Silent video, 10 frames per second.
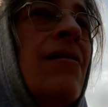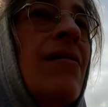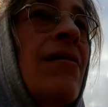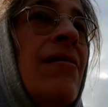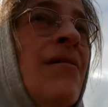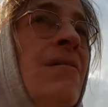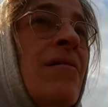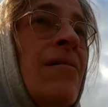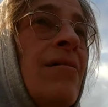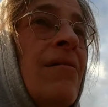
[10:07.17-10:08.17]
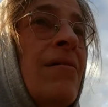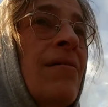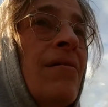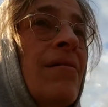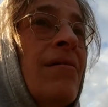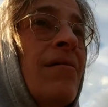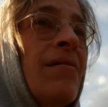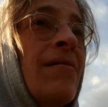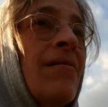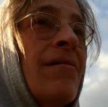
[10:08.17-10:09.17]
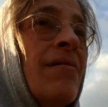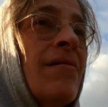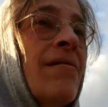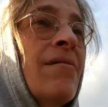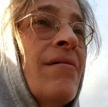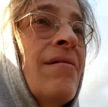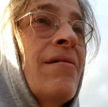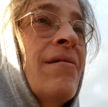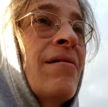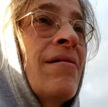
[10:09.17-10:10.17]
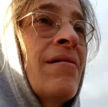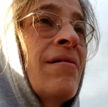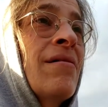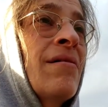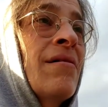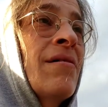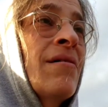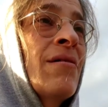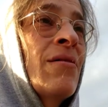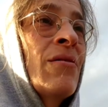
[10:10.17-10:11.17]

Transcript: (silence)